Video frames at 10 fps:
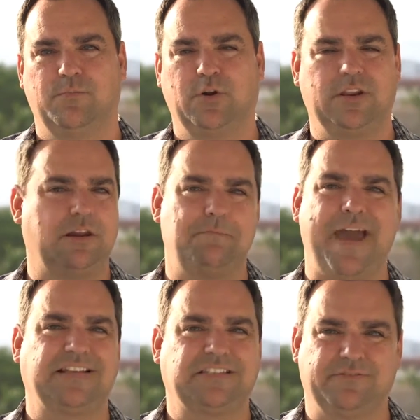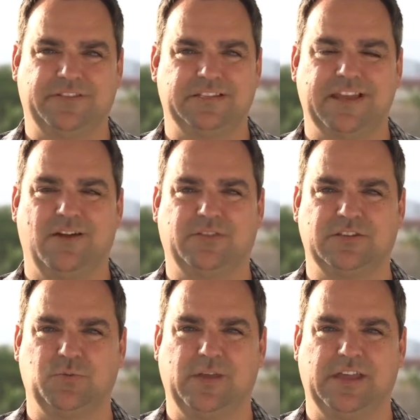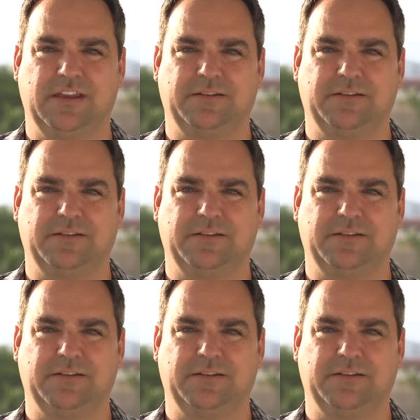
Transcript: put it at a massive discount this weekend.